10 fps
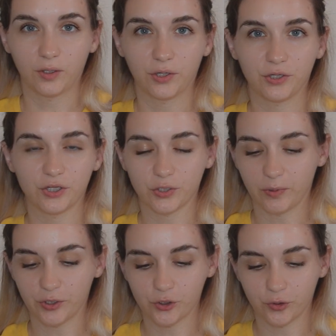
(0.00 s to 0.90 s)
I just
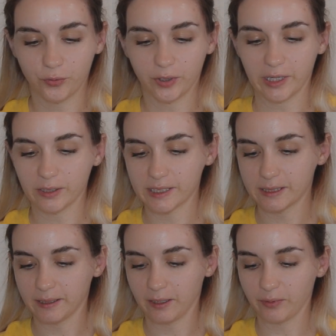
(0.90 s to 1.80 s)
want to show you
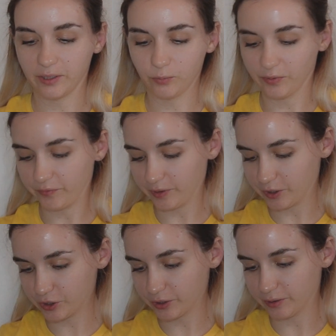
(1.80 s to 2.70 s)
guys, now that we
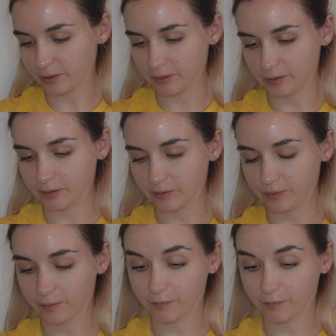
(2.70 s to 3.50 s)
finished the